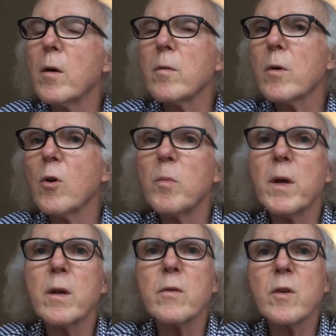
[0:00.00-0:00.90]

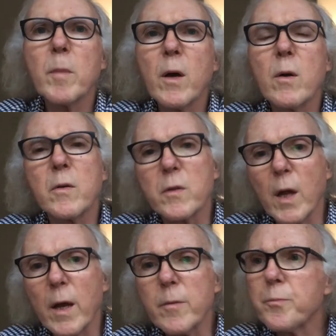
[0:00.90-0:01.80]
Kobe somehow has
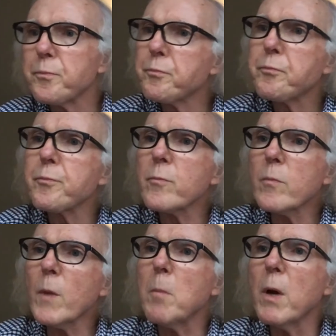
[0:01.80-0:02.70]
not.
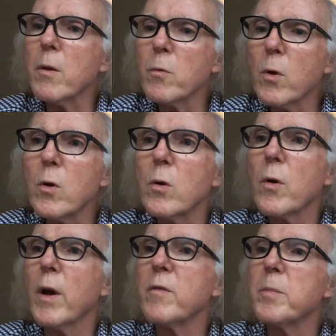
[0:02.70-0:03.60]
But Rokko
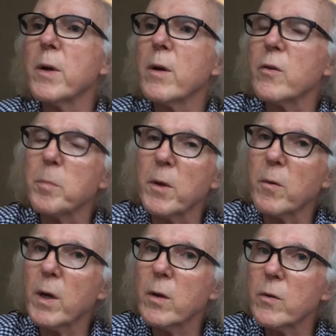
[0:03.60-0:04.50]
Craft Beer has been
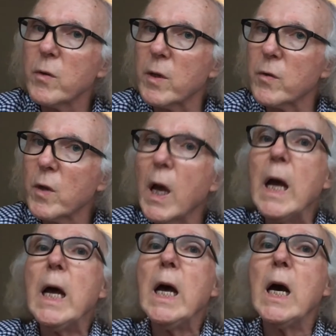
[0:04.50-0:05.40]
around since
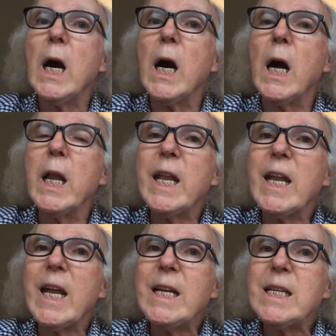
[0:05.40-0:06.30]

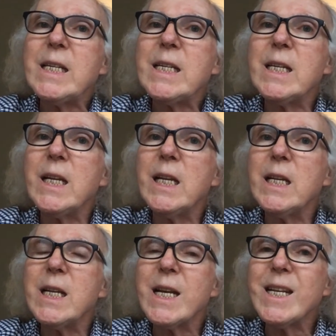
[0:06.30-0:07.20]

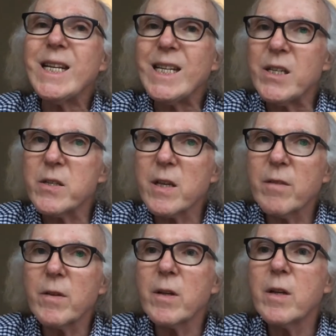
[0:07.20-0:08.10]

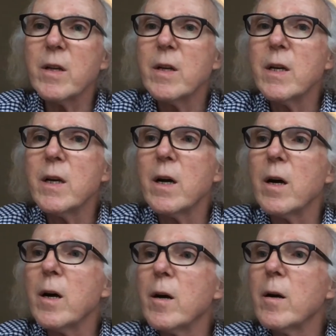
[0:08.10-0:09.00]
1997,
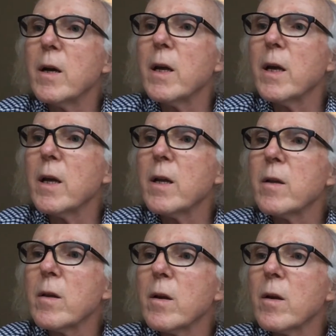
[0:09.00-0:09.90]
and
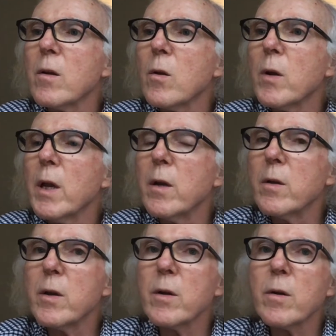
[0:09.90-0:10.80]
they're located
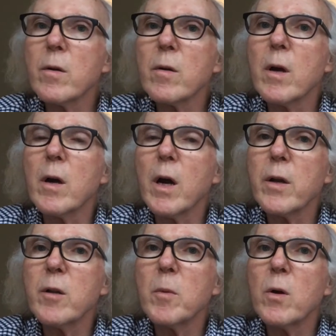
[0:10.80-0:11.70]
near
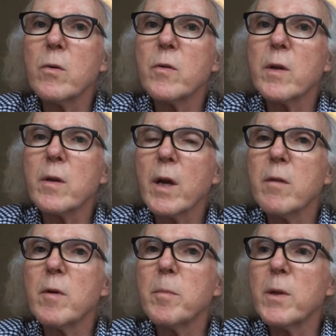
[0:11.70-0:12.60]
Arima Onsen, kind
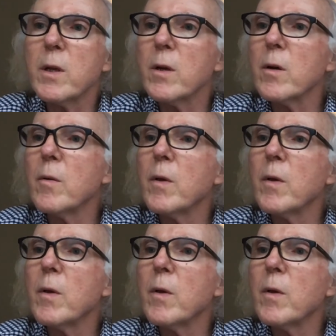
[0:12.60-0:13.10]
of up in the hill.